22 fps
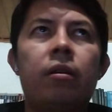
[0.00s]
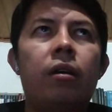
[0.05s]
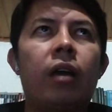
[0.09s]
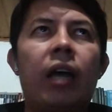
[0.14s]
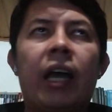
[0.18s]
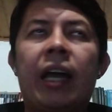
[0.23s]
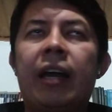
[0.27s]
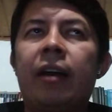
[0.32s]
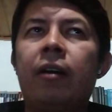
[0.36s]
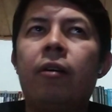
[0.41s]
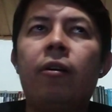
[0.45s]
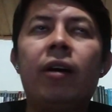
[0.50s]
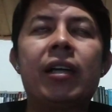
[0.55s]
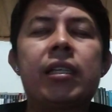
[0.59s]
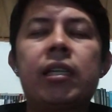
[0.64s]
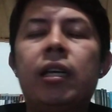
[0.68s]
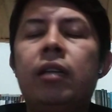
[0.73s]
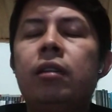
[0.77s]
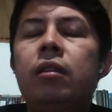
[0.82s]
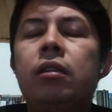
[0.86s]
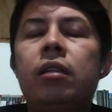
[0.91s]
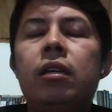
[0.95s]
I don't know, a
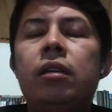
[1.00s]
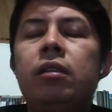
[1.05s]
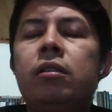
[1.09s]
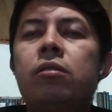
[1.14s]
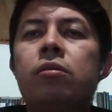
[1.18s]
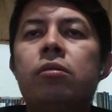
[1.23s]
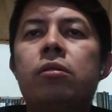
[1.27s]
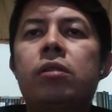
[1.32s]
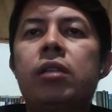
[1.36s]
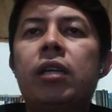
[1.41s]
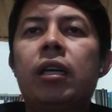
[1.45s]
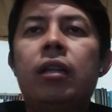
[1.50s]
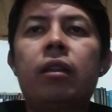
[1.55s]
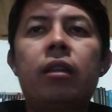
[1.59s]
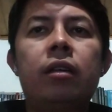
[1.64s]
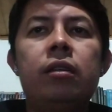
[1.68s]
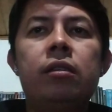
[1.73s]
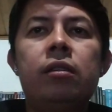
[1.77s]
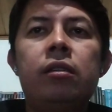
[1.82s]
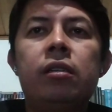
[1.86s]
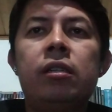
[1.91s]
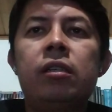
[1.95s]
sentence, 2
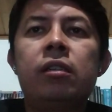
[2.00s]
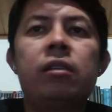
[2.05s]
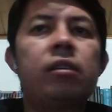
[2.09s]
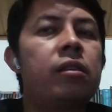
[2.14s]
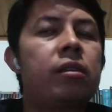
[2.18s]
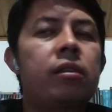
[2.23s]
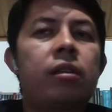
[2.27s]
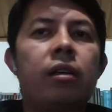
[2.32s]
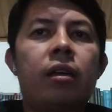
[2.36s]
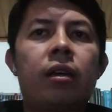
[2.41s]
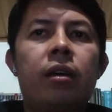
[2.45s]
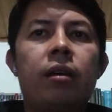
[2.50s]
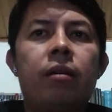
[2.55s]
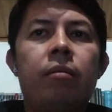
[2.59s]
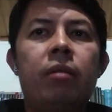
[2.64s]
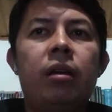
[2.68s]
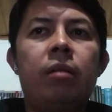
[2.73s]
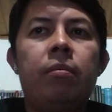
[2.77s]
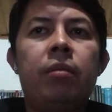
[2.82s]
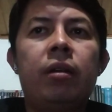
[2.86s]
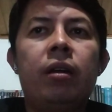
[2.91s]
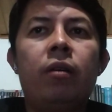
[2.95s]
sentences.
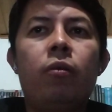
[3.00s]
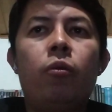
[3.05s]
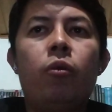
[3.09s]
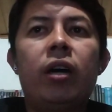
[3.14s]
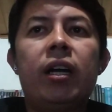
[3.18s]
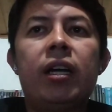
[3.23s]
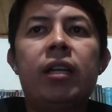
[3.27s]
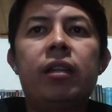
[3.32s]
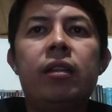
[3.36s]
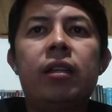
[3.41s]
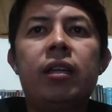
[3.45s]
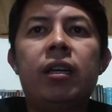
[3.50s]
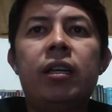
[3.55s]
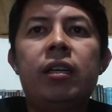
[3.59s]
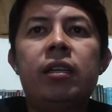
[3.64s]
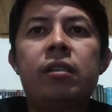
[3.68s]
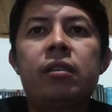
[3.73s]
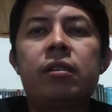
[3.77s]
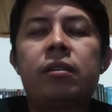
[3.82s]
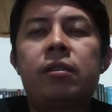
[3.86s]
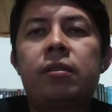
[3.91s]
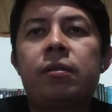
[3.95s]
Maybe the ones
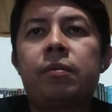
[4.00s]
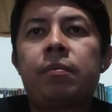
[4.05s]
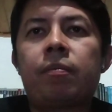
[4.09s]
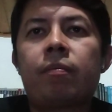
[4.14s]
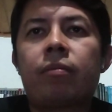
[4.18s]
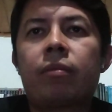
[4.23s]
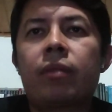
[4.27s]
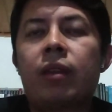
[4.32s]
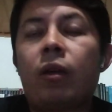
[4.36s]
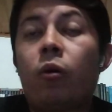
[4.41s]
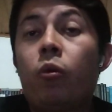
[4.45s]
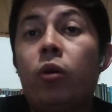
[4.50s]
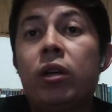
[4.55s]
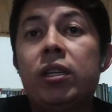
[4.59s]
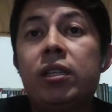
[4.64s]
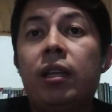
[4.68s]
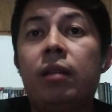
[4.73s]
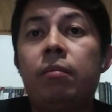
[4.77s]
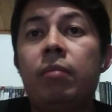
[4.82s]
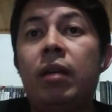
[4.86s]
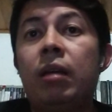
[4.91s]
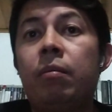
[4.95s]

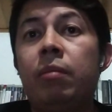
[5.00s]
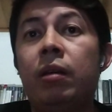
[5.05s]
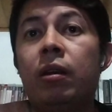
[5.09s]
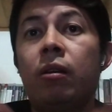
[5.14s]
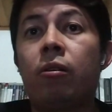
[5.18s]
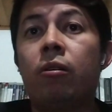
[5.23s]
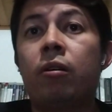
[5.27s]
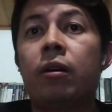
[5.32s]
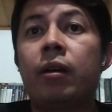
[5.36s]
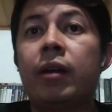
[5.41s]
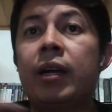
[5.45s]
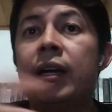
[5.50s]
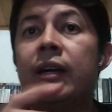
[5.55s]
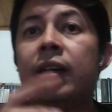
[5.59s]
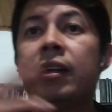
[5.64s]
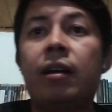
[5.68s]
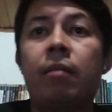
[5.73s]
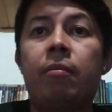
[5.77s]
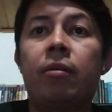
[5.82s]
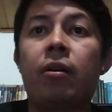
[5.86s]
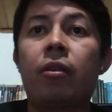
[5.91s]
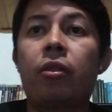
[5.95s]
that may be longer are the
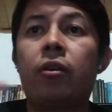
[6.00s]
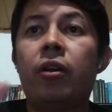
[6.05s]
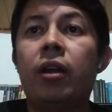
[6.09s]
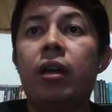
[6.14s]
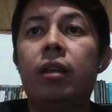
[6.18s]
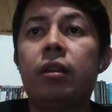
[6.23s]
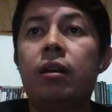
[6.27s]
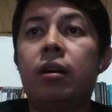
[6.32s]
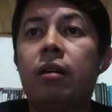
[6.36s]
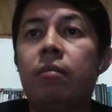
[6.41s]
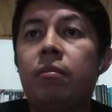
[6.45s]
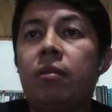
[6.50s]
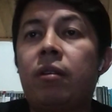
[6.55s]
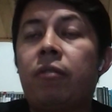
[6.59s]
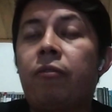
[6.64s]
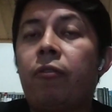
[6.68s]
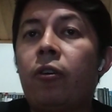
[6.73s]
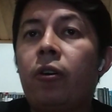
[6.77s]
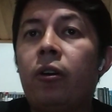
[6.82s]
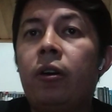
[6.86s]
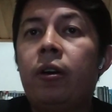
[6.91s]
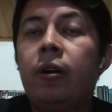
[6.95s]
number 3 and the number
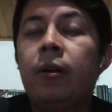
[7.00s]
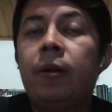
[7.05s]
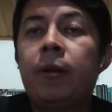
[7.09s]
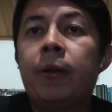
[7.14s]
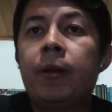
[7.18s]
4.